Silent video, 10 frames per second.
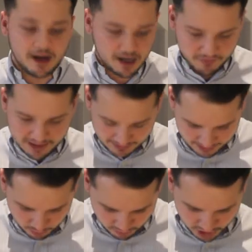I love that,
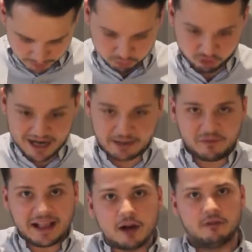that sort of spread
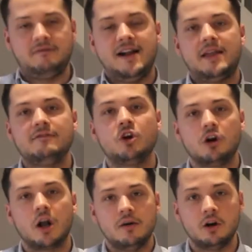finger effect they've
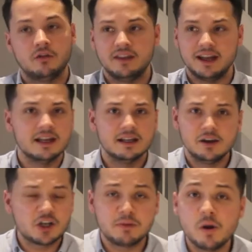got going on there.
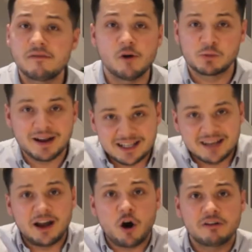looks beautiful, especially
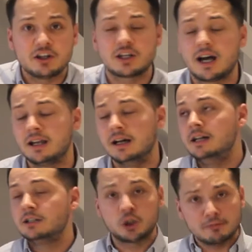in that orange colour.
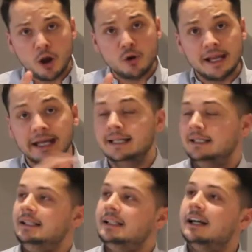Stop moaning.
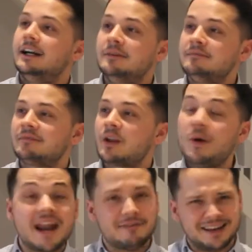Um,
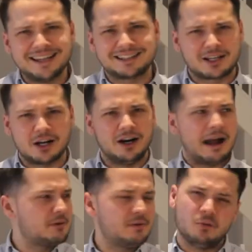when they released the car,
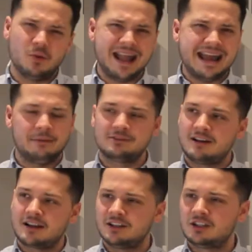it was a bit weird. It was
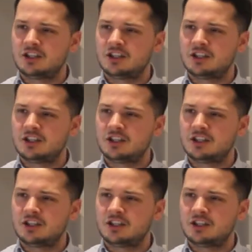like a